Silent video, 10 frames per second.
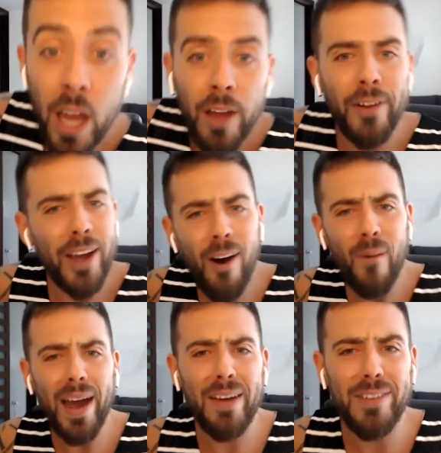They're like, oh,
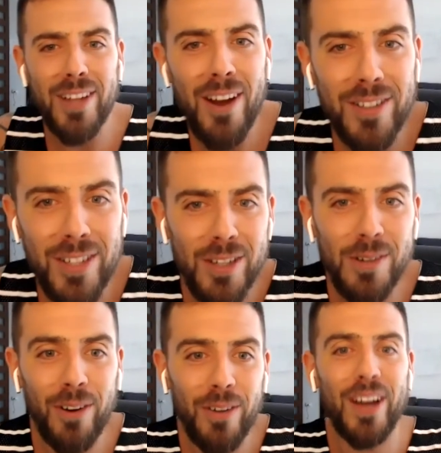I have a dog too.
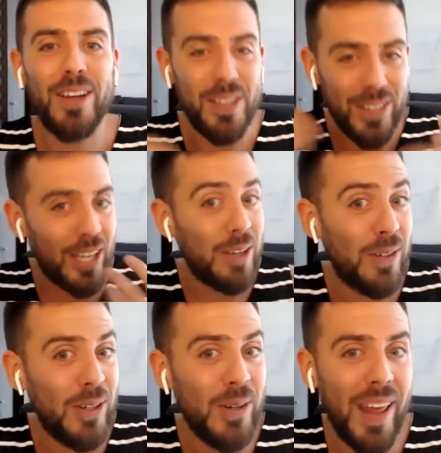Blah, blah, It's like, you
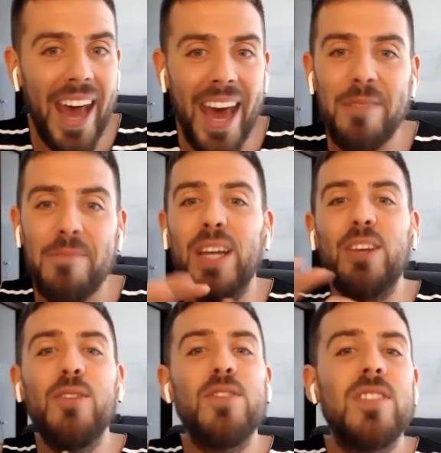knew that, but you've,